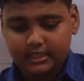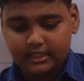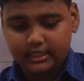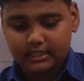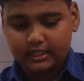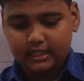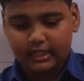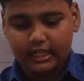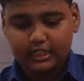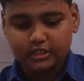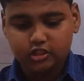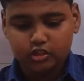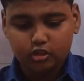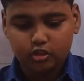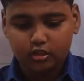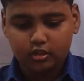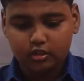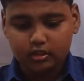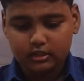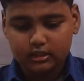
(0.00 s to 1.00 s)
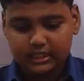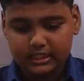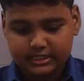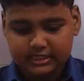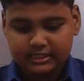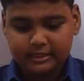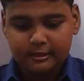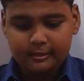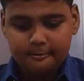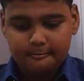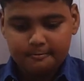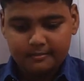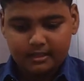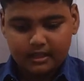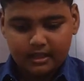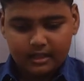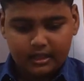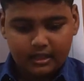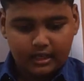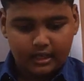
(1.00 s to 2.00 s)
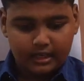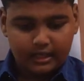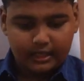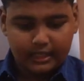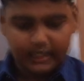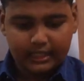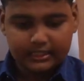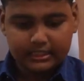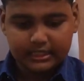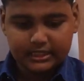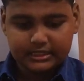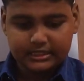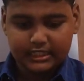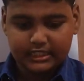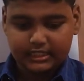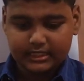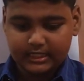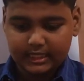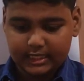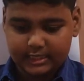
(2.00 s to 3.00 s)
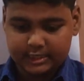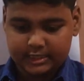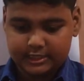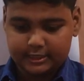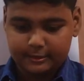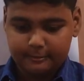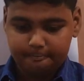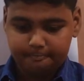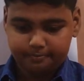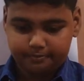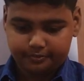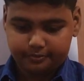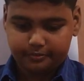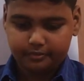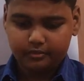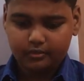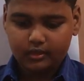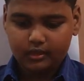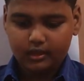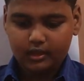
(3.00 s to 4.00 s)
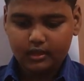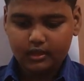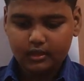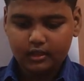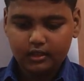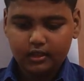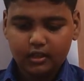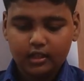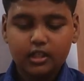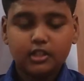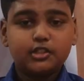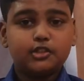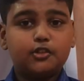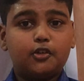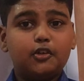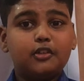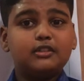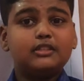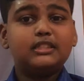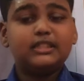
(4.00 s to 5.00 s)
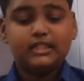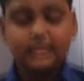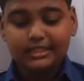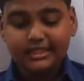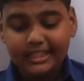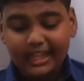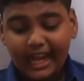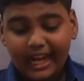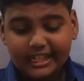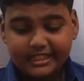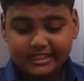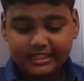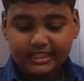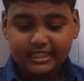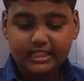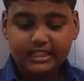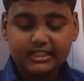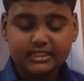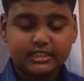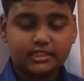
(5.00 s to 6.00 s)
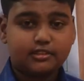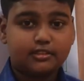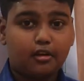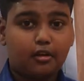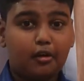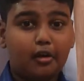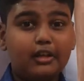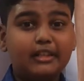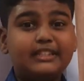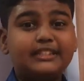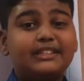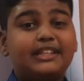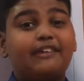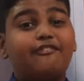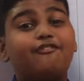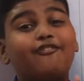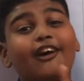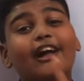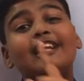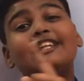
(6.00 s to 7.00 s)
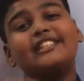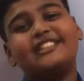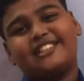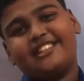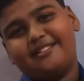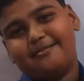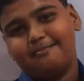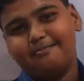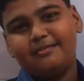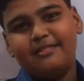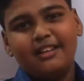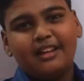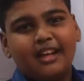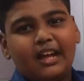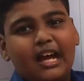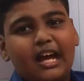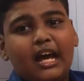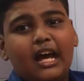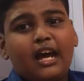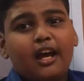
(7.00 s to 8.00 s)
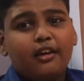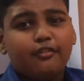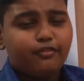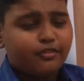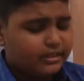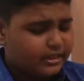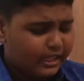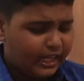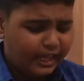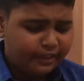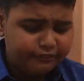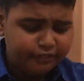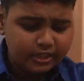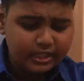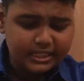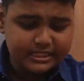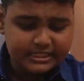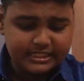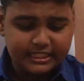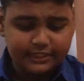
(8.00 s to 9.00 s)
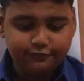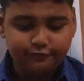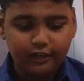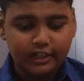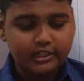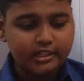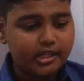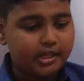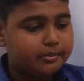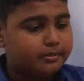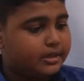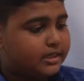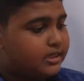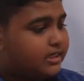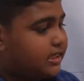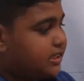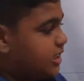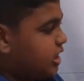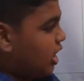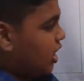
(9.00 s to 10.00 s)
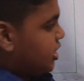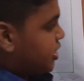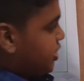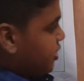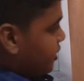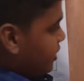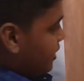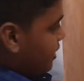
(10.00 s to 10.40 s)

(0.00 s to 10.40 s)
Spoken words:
I showed this. Like this it rests. So that thing is called the fulcrum. And we can see fulcrum is this also.